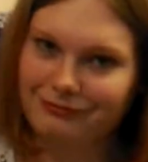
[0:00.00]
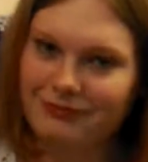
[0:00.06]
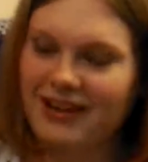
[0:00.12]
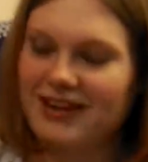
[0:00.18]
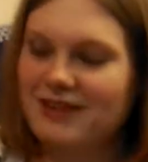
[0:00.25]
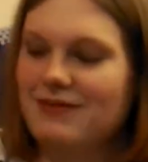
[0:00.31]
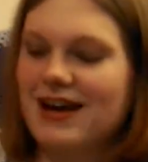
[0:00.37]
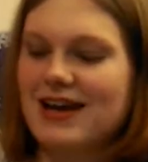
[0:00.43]

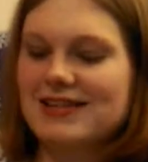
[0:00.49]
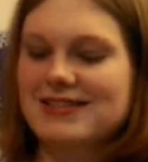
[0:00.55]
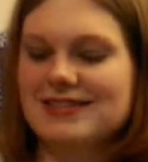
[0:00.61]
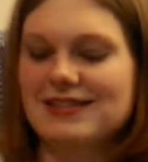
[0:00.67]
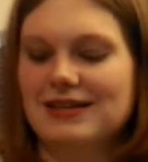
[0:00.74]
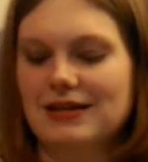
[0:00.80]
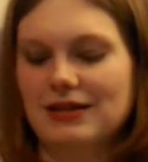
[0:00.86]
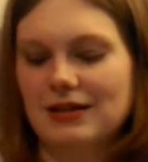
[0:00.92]
Making a mess.
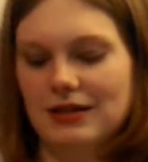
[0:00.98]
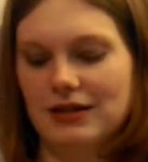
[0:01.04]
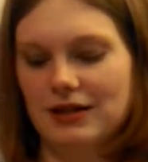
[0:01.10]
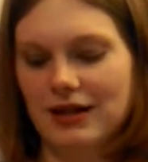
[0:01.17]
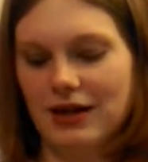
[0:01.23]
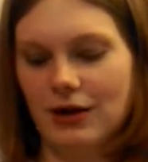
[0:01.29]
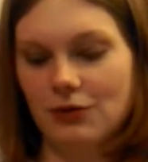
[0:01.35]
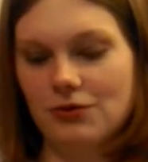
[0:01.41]

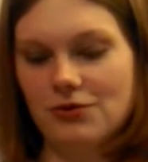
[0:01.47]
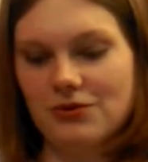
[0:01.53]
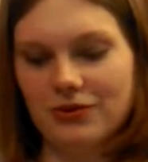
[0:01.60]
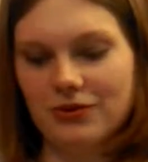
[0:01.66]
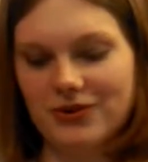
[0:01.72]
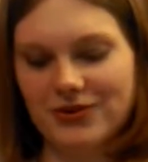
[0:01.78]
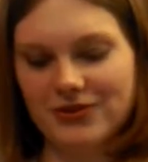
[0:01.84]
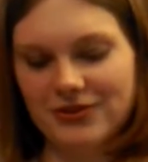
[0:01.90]

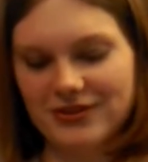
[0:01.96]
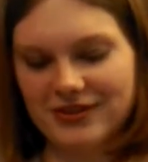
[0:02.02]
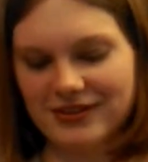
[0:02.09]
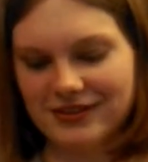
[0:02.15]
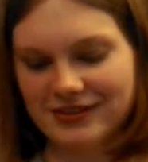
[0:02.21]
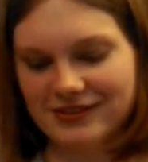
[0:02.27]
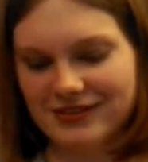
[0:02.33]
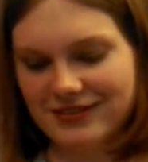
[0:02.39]
Oh,
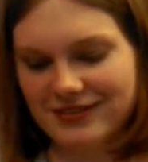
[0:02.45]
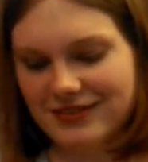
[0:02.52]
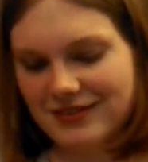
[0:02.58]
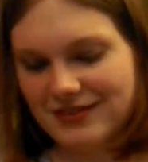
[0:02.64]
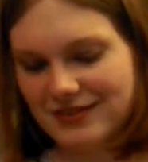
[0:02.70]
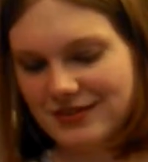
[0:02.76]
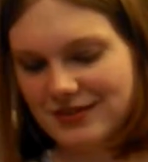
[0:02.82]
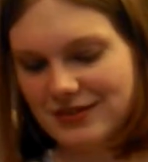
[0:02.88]
cool.
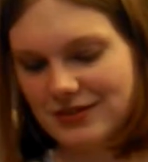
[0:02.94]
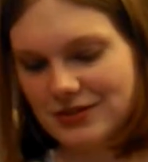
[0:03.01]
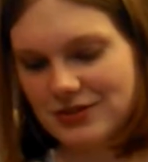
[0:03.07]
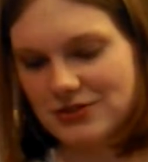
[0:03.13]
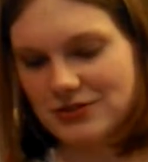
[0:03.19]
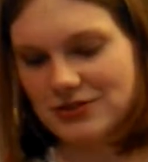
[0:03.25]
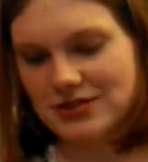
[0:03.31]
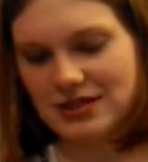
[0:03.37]

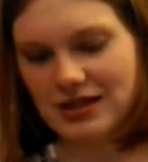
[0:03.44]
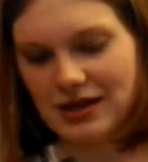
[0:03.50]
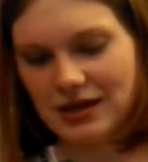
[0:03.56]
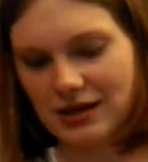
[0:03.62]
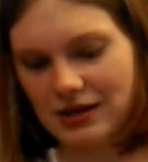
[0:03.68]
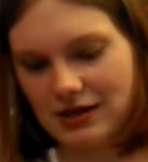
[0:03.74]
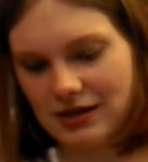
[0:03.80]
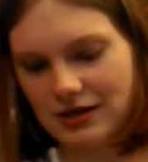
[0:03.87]
So it's
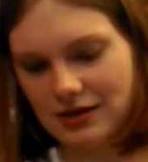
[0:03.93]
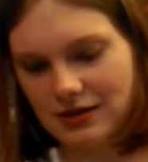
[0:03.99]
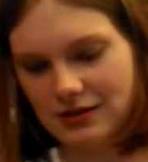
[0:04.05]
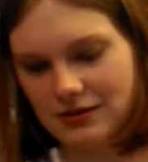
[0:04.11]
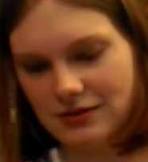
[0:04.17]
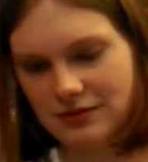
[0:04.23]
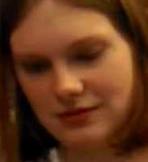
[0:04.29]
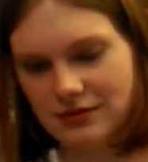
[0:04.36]
like
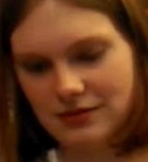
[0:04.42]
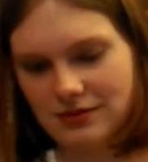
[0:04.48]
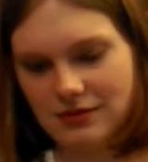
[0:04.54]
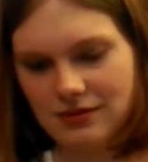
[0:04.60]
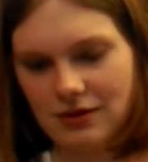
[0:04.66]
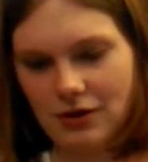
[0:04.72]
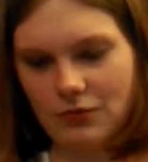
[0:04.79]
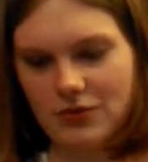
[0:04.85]
a
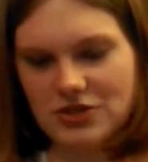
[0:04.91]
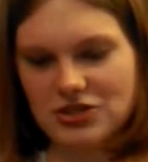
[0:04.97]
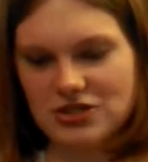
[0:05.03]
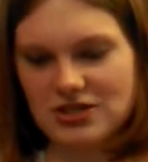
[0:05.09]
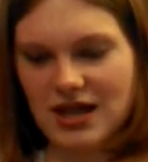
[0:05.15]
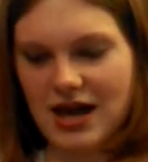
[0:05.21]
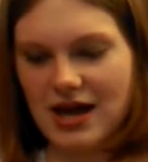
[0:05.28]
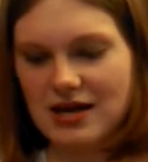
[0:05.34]

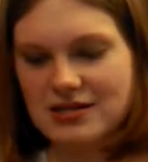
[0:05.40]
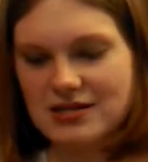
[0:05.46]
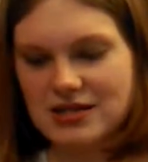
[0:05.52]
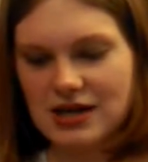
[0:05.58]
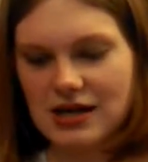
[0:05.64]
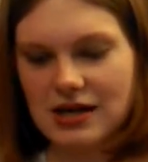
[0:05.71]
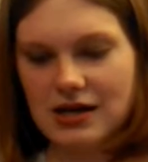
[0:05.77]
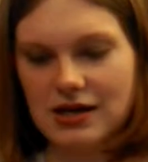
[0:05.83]
witch's hat
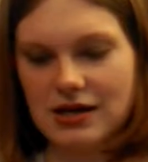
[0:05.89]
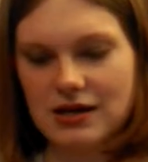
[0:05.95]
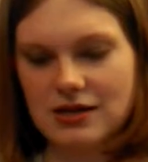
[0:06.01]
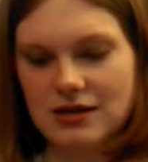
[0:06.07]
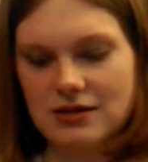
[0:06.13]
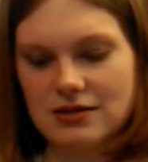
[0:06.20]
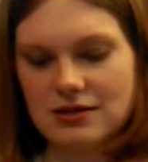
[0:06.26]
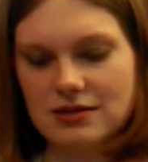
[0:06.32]

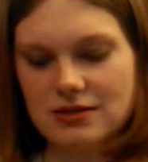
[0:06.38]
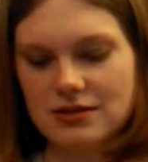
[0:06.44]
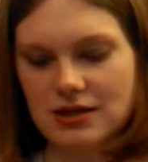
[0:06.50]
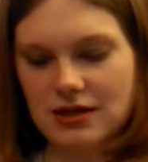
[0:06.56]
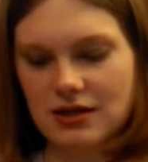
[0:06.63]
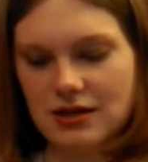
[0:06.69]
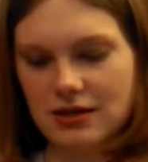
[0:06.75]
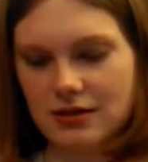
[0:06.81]
and
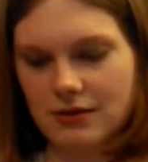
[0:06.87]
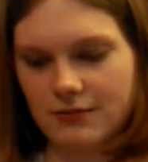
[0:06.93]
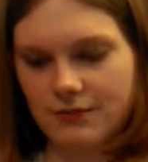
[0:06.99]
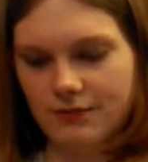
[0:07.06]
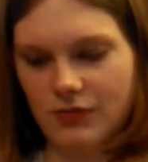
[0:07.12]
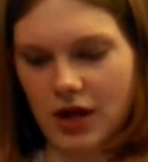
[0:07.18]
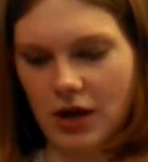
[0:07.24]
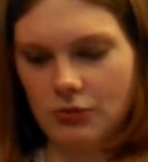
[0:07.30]
a
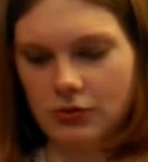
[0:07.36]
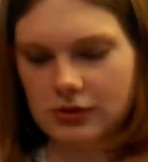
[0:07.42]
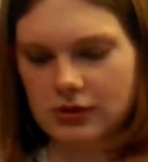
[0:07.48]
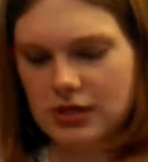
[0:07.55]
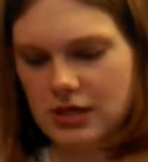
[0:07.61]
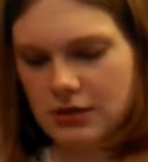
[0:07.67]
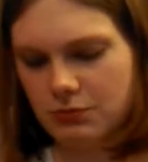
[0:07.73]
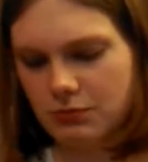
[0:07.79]

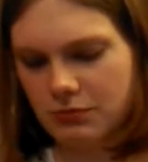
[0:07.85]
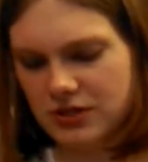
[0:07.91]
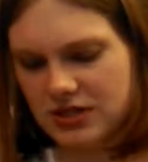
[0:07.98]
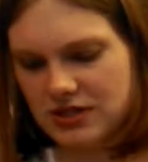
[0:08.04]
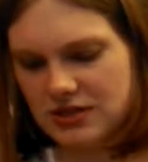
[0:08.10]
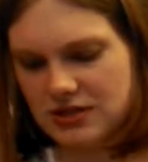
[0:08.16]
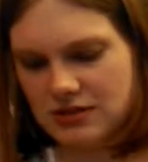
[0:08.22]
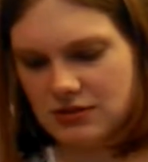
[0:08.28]
owl. But
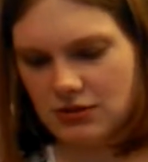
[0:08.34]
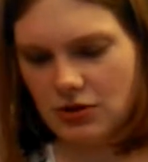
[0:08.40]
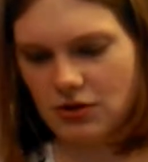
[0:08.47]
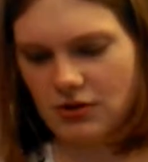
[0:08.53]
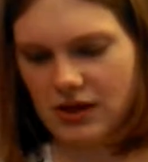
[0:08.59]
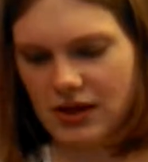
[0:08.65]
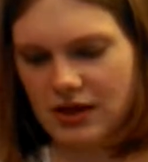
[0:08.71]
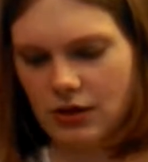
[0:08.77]
it's
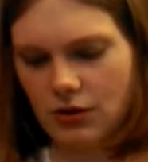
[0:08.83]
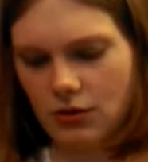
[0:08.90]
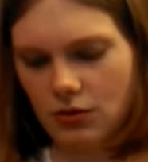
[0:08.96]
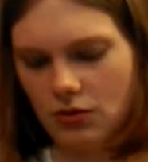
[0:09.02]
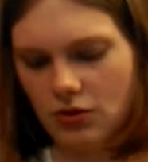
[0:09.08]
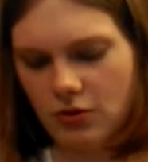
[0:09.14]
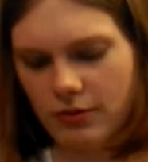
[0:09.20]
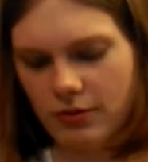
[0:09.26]
got like a
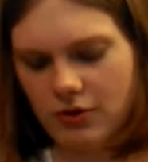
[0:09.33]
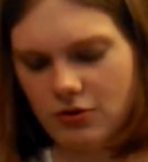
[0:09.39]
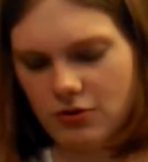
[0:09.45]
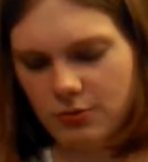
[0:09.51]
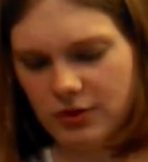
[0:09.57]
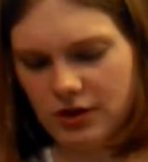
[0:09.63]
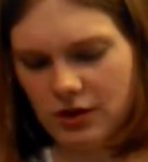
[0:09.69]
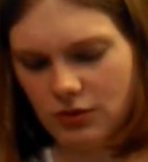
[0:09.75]
hole at the
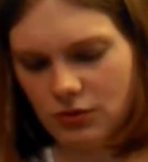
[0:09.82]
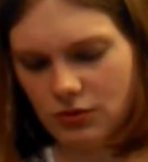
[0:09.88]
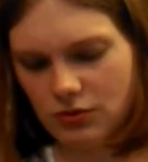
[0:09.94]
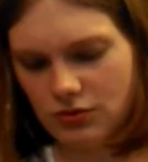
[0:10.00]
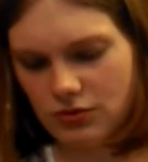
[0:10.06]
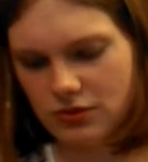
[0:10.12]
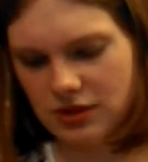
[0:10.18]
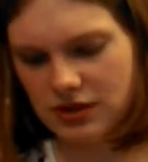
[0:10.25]
bottom and a
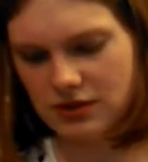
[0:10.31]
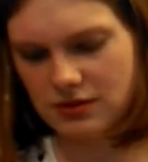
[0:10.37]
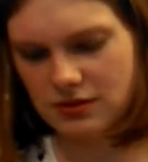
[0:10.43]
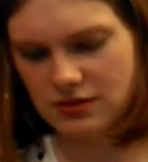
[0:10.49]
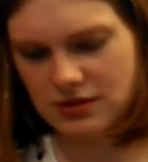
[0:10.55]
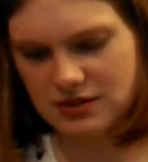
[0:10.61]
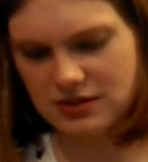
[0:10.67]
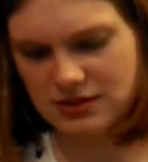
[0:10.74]
hole
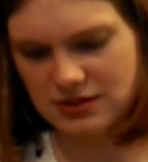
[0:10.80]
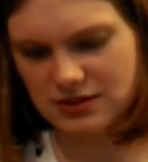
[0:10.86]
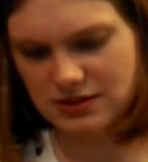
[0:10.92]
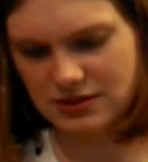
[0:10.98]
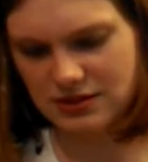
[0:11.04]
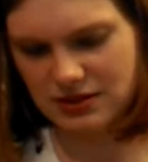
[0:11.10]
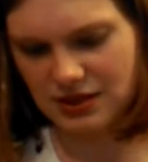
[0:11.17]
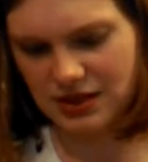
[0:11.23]
in the
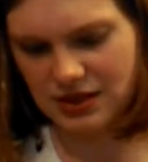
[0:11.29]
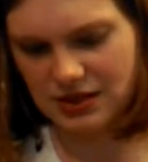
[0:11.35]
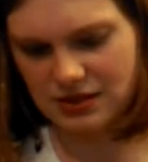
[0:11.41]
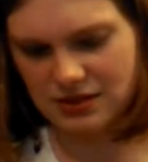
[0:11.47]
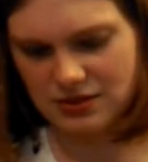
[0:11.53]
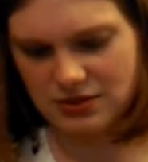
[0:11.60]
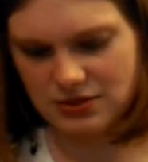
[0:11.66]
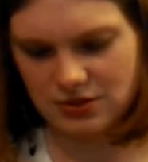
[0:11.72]

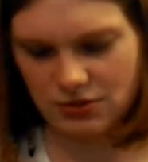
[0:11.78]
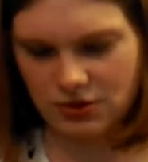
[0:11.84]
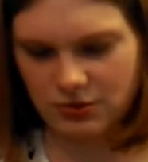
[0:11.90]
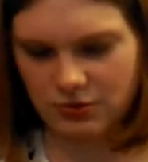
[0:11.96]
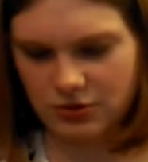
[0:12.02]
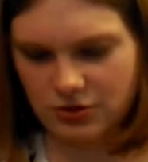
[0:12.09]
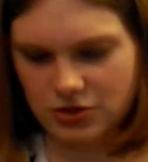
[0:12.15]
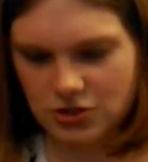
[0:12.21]
side. So
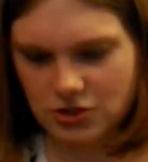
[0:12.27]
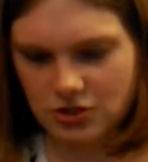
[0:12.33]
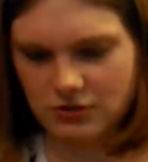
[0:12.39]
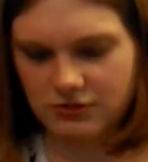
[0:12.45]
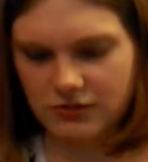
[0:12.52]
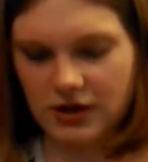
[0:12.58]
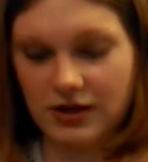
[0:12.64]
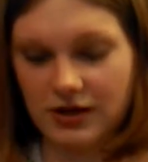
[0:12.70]
I'm not
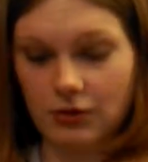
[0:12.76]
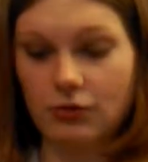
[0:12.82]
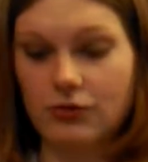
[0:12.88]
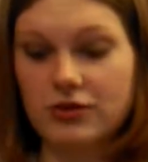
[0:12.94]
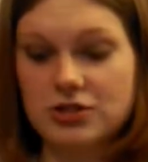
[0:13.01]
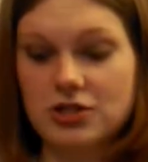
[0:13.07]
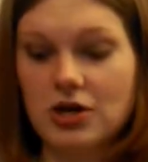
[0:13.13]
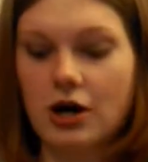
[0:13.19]
sure. And a
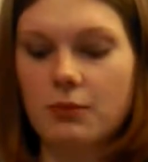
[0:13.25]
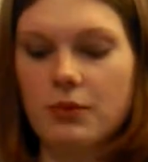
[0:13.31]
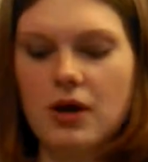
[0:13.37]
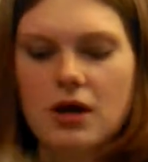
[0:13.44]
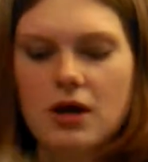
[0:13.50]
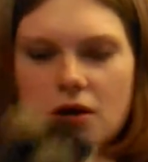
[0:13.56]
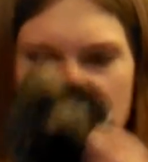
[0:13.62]
hole in the top.